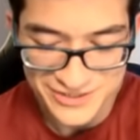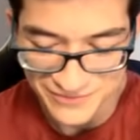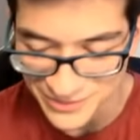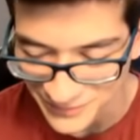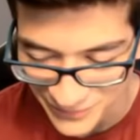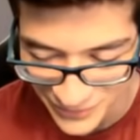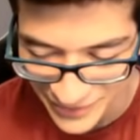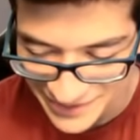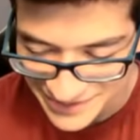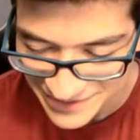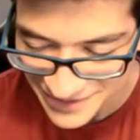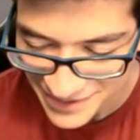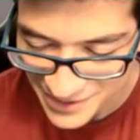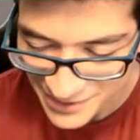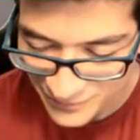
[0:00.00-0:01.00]
What's even the
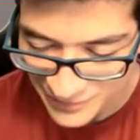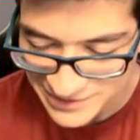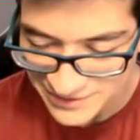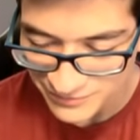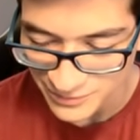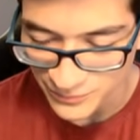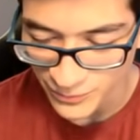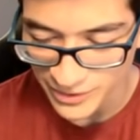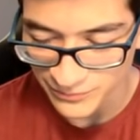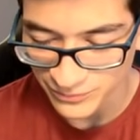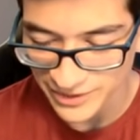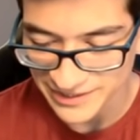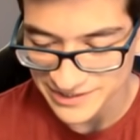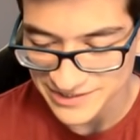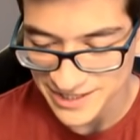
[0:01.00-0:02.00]
point? What's even the point
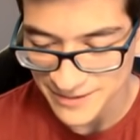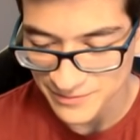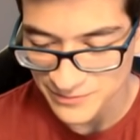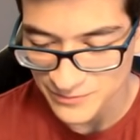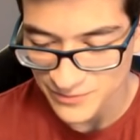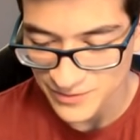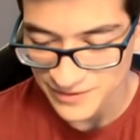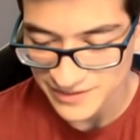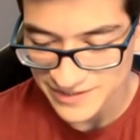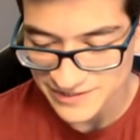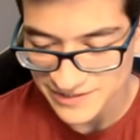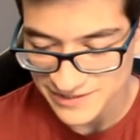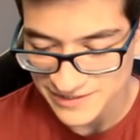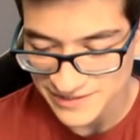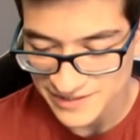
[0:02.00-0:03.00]
of playing this game anymore?
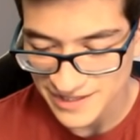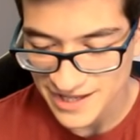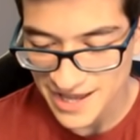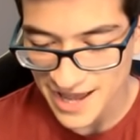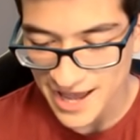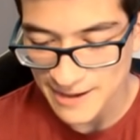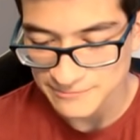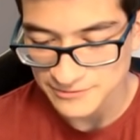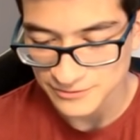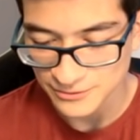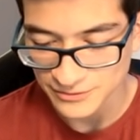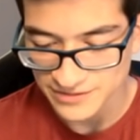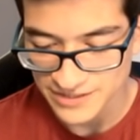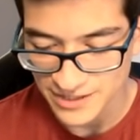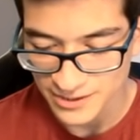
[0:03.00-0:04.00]
This is
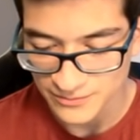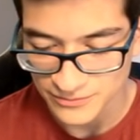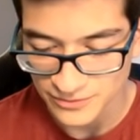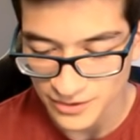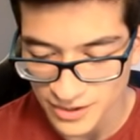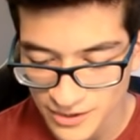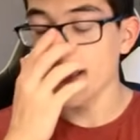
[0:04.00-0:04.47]
absolutely terrible.